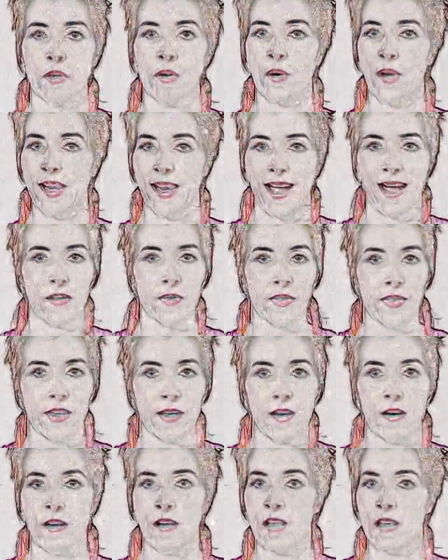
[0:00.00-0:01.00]
going out
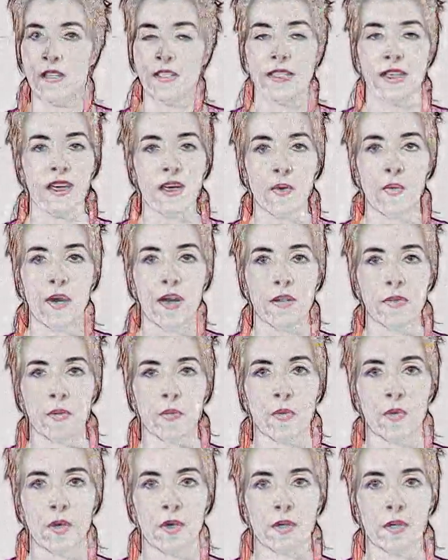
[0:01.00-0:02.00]
there to anywhere in the
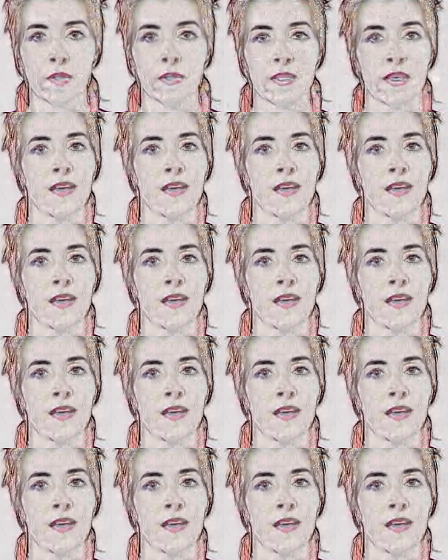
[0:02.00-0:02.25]
world